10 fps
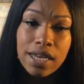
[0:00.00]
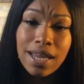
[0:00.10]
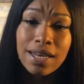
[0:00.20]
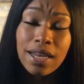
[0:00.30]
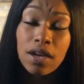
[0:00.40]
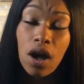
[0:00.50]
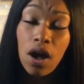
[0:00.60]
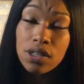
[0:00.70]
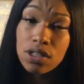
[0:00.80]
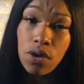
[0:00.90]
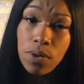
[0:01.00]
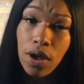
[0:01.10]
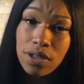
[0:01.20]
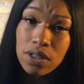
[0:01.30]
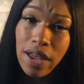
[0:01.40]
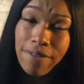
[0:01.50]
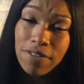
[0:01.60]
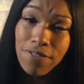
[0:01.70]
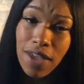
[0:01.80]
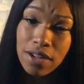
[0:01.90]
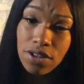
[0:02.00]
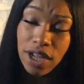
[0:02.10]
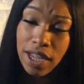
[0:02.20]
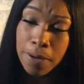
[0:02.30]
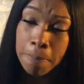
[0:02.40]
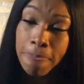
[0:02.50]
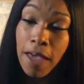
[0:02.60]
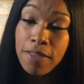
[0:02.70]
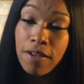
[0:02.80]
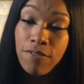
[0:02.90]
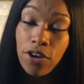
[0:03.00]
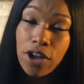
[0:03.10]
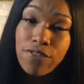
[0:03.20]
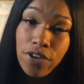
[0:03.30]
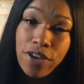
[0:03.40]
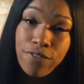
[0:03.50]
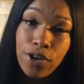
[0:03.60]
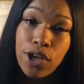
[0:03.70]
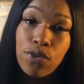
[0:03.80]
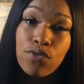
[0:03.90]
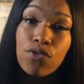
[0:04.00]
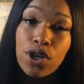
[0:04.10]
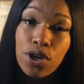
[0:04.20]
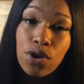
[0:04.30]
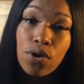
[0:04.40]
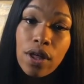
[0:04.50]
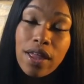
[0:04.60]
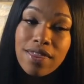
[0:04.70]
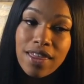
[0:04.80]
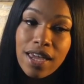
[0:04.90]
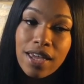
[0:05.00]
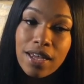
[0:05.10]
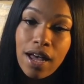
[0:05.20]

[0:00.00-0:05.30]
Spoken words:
And then also, we also have to factor in the very real thing